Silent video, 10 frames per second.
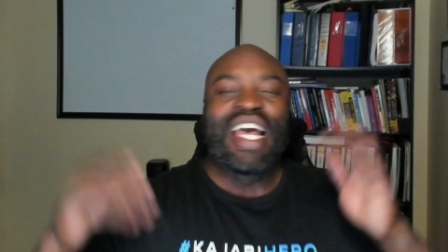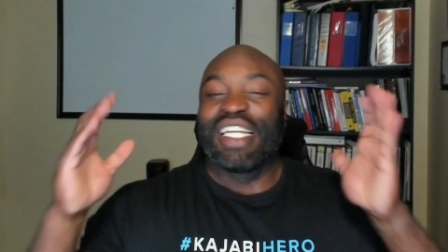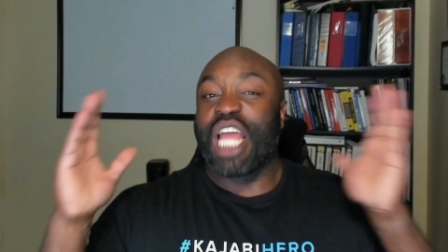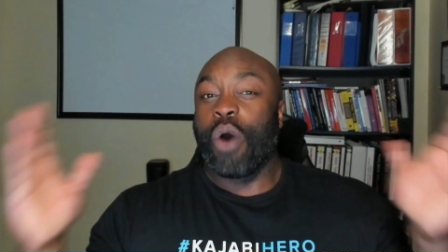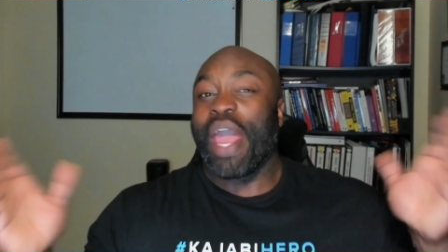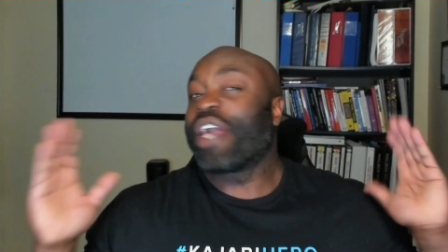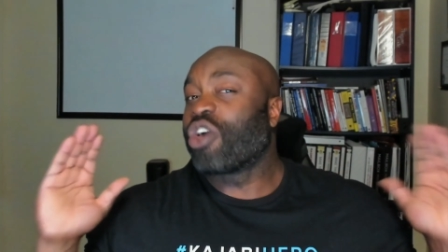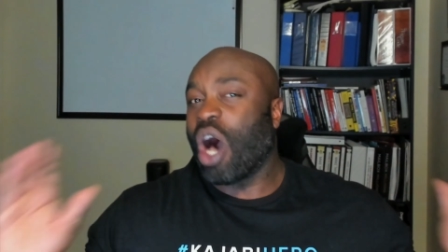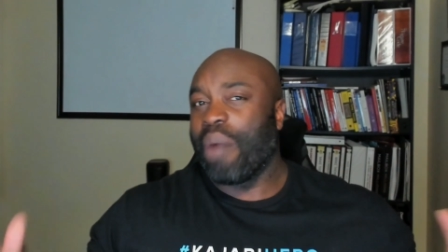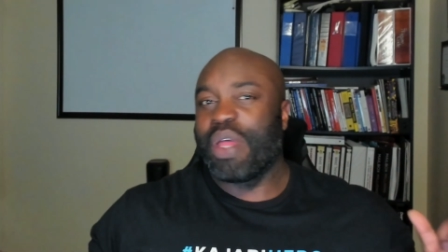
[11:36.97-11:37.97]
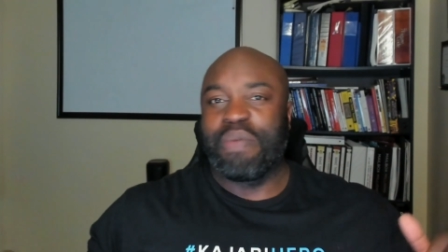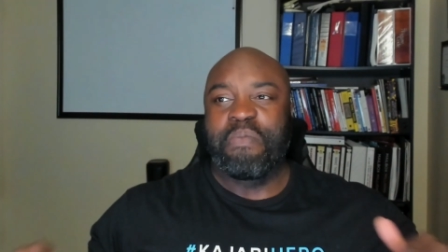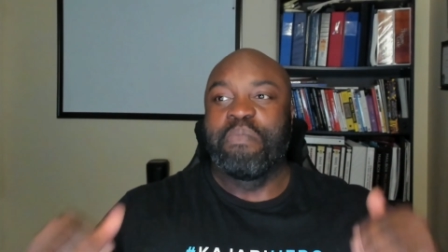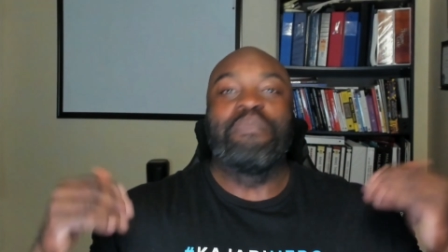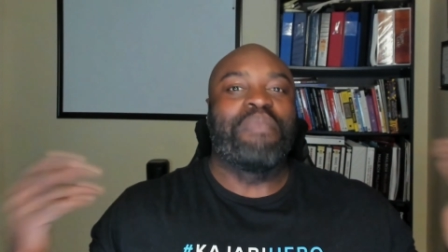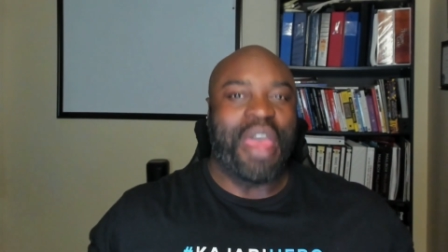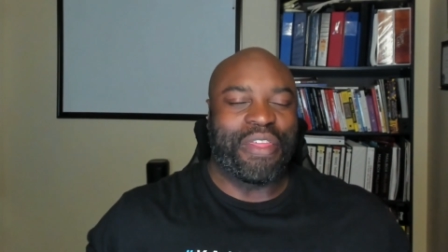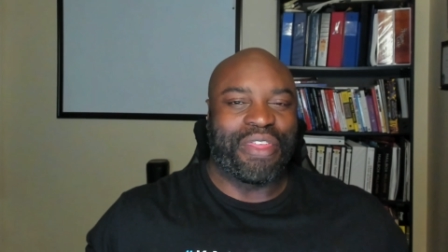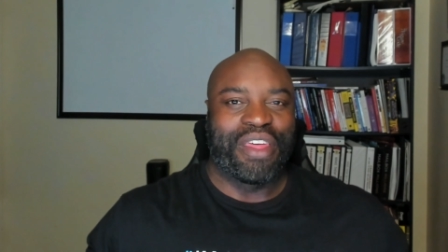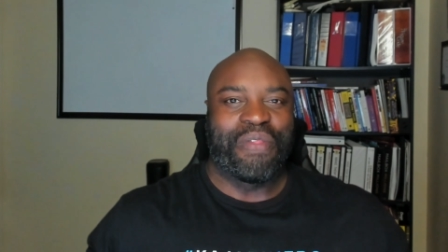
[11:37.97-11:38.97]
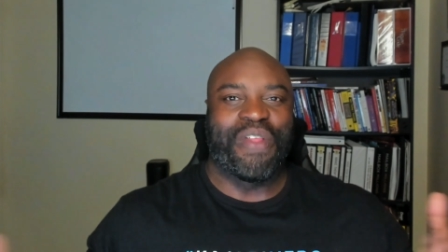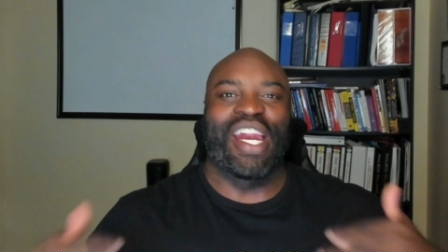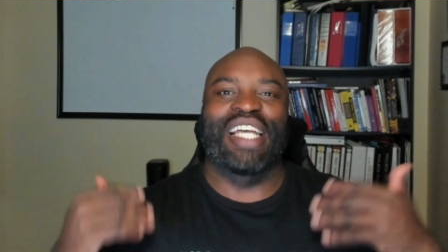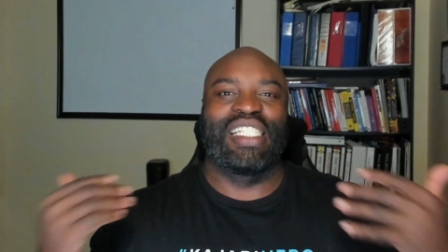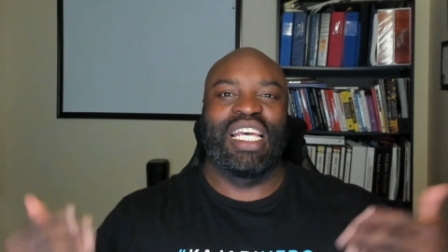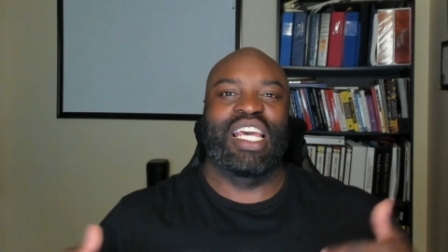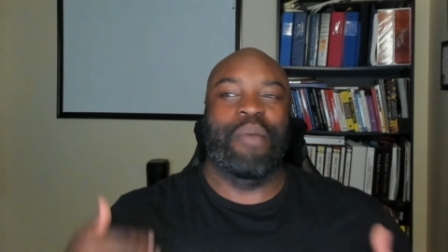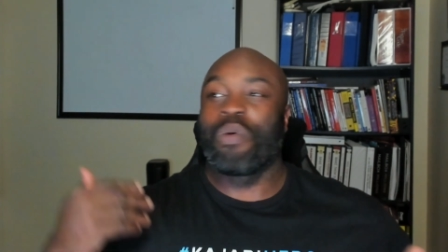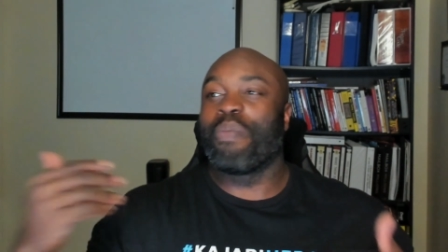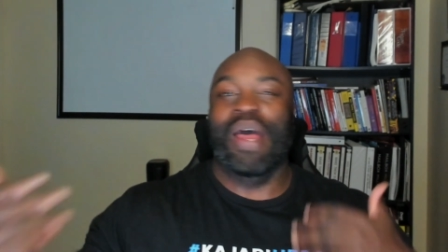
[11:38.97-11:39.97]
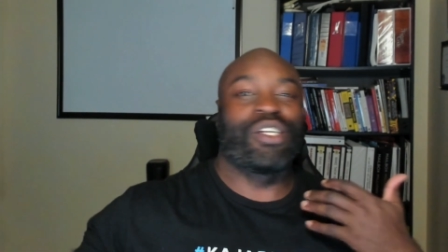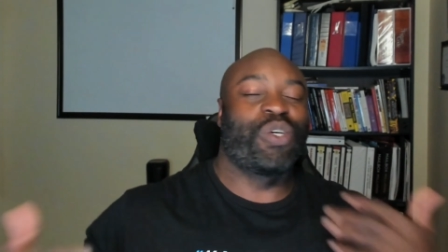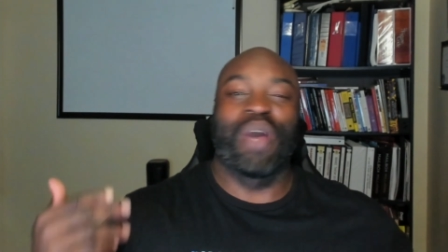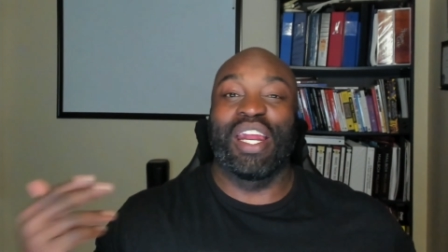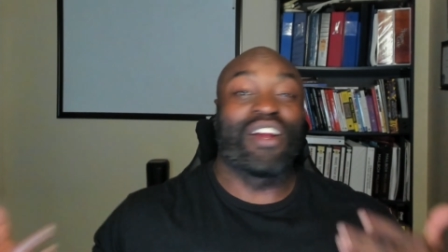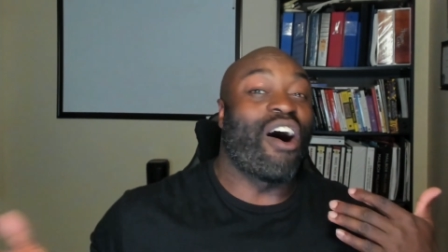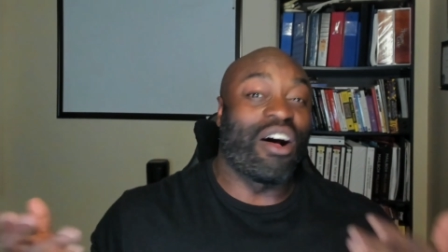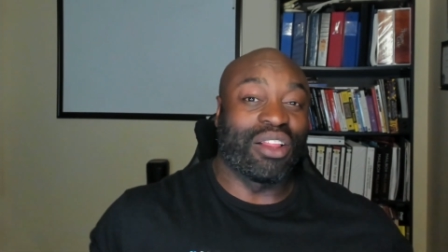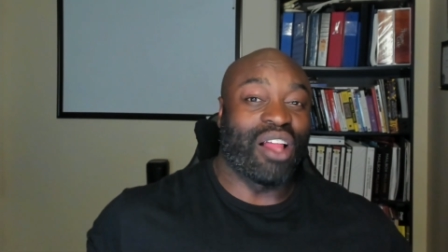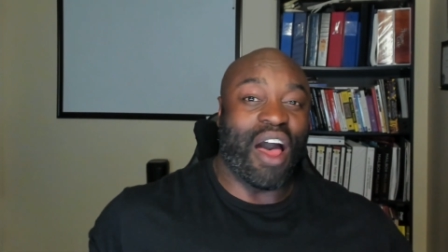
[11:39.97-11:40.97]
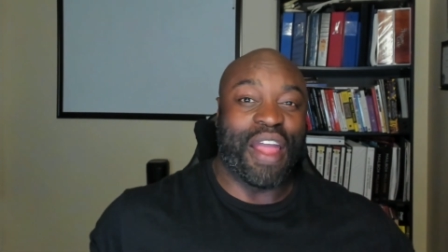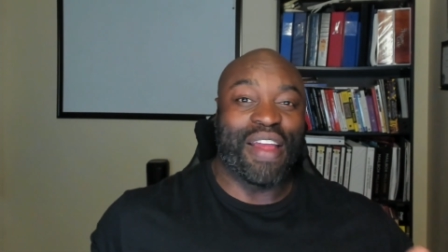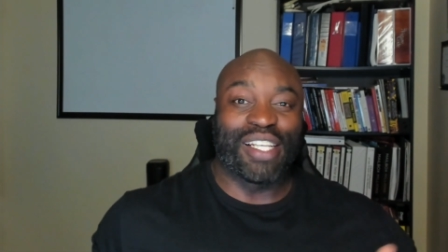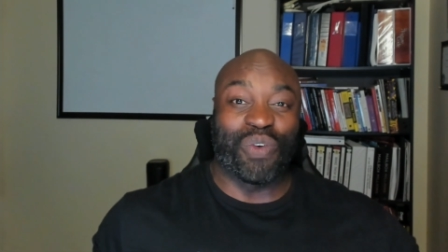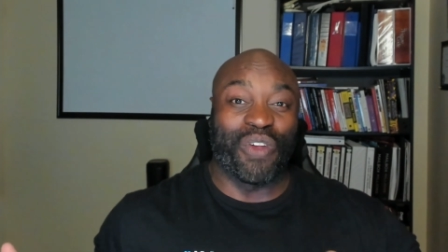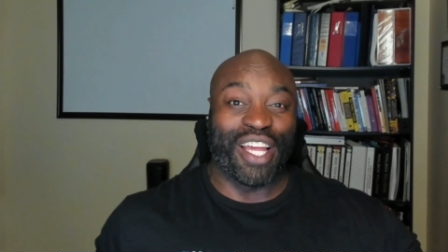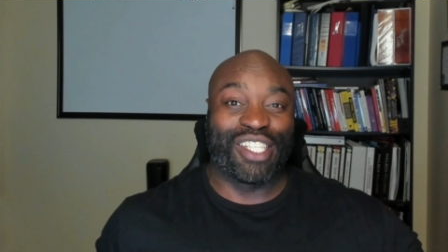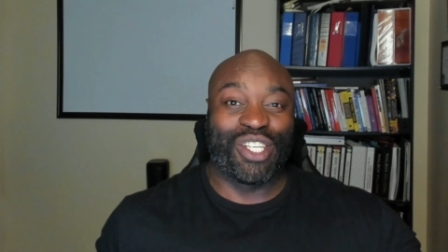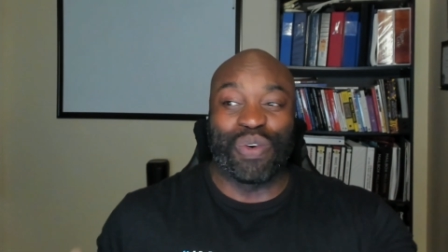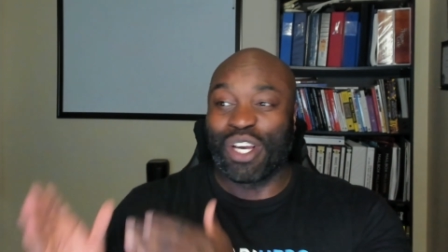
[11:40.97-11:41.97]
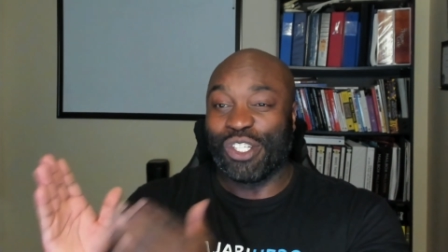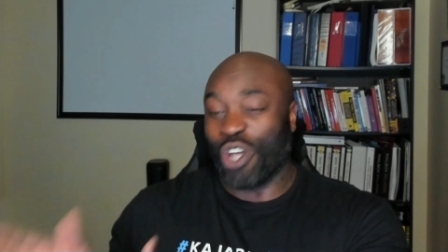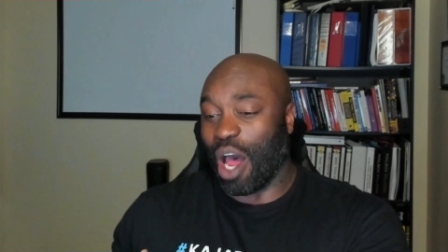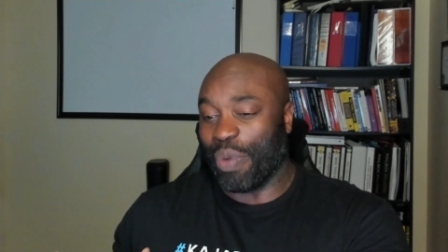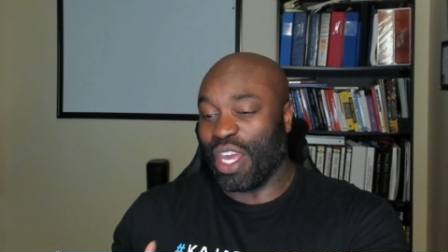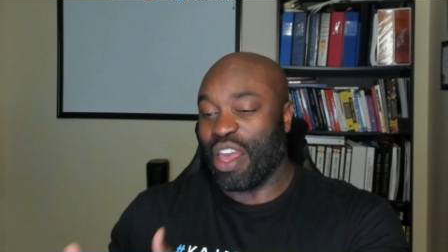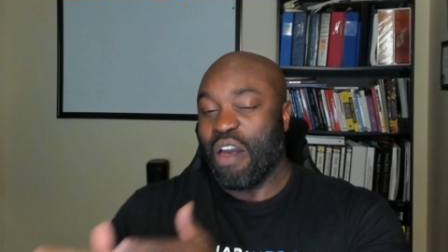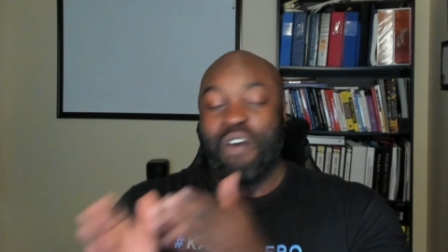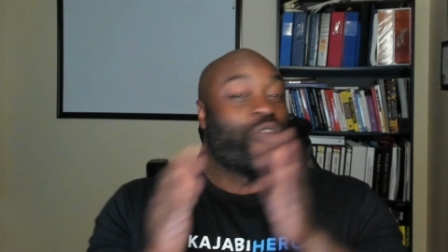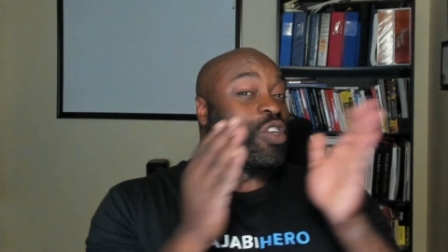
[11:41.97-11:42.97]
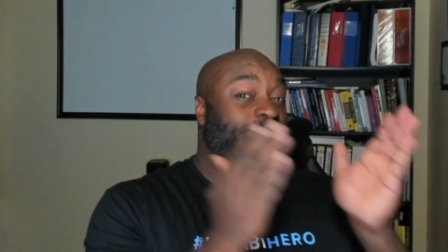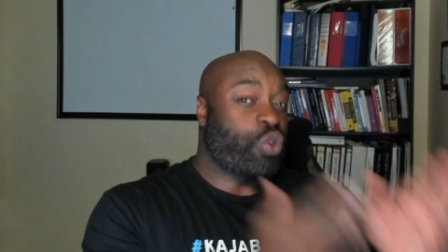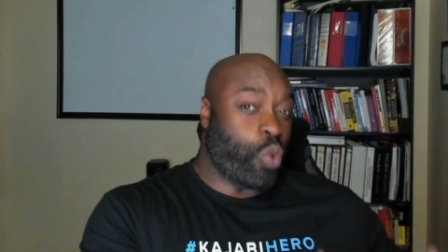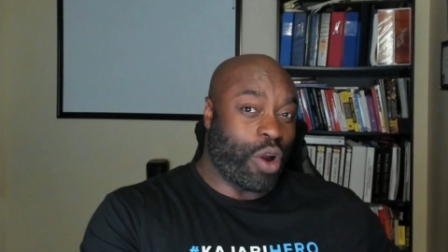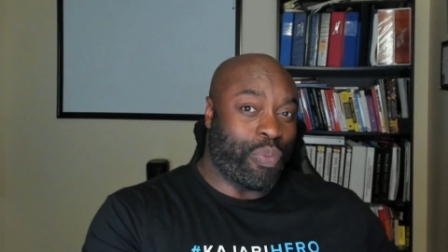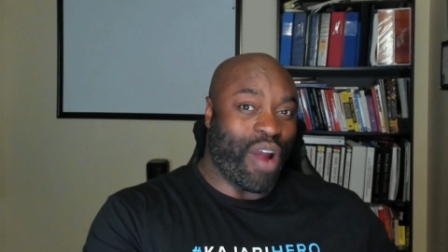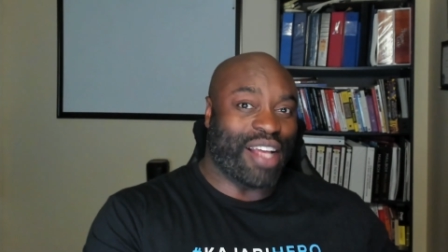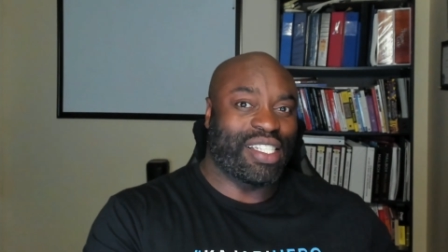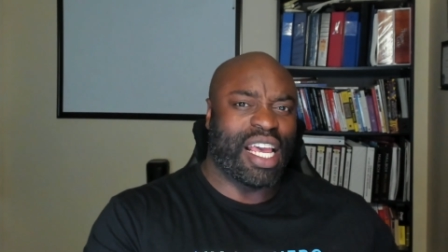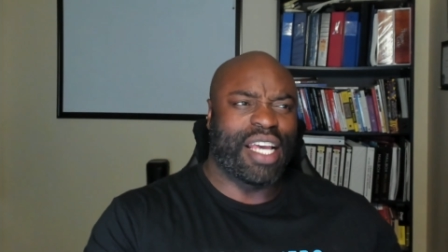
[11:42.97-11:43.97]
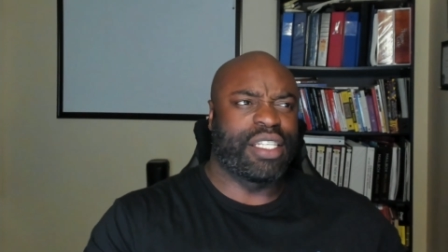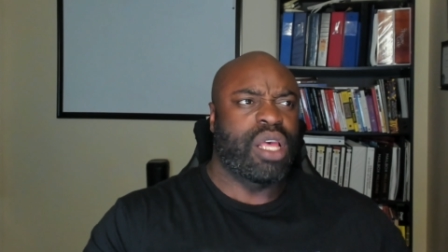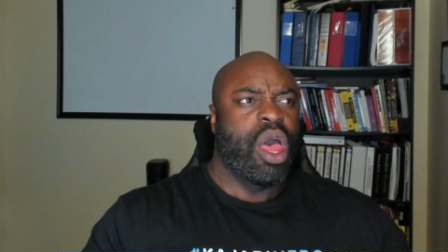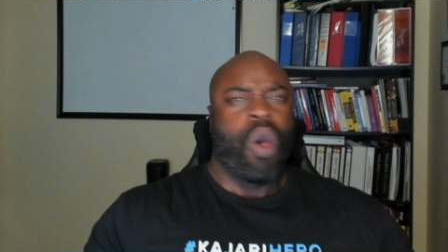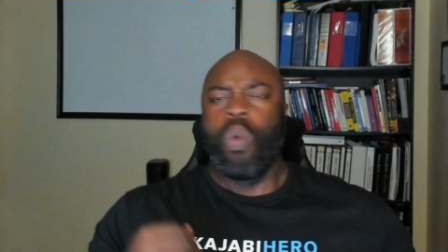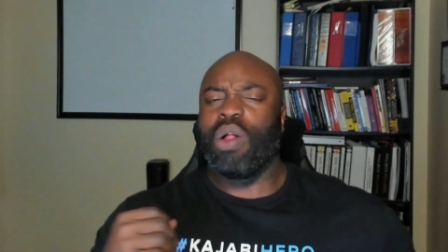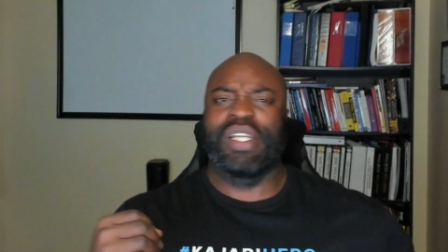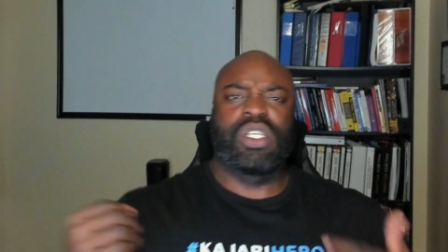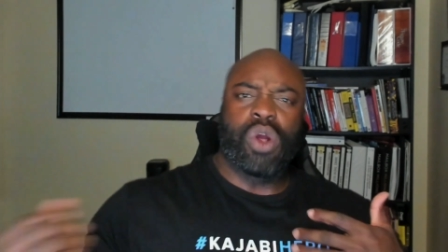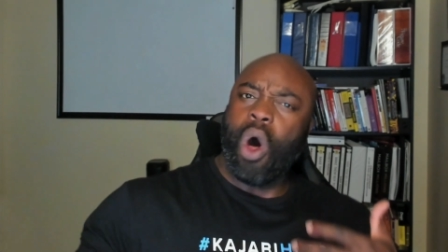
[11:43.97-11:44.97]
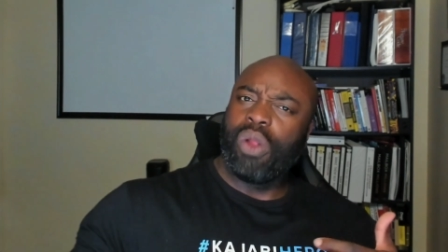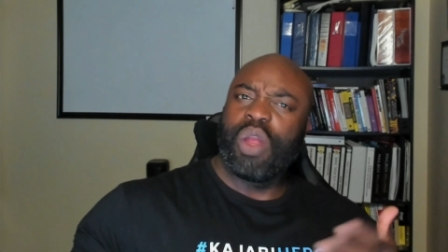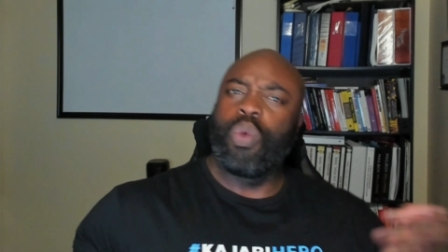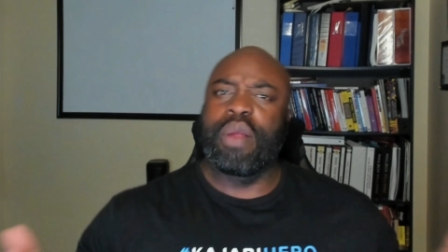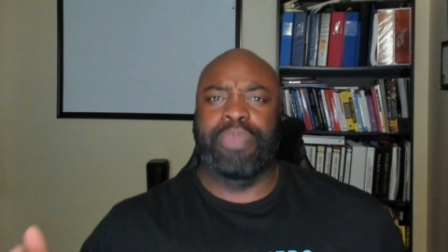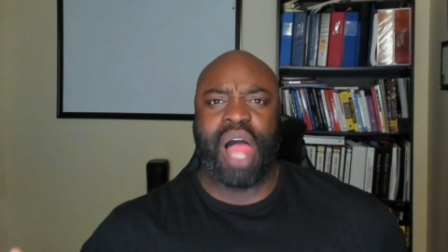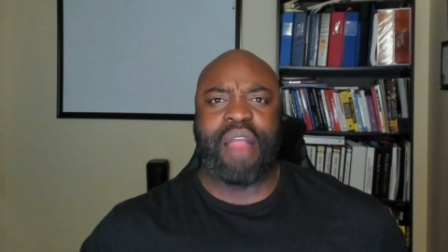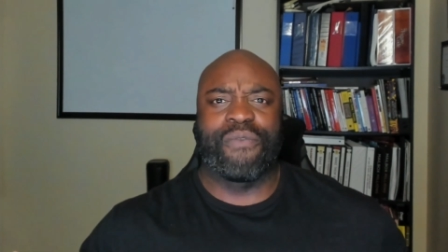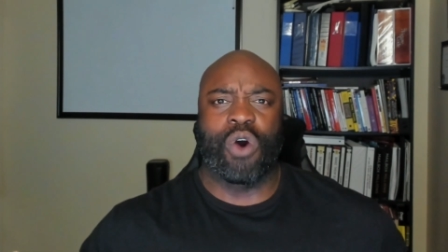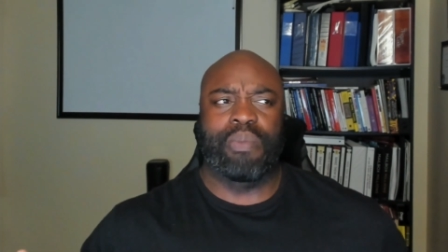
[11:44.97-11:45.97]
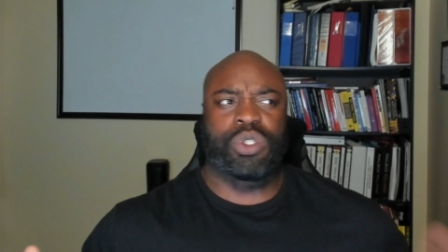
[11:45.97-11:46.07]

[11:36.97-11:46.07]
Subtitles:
Now, a common myth that I see get perpetuated online as it relates to Kajabi versus WordPress is, well, it's an all-in-one platform.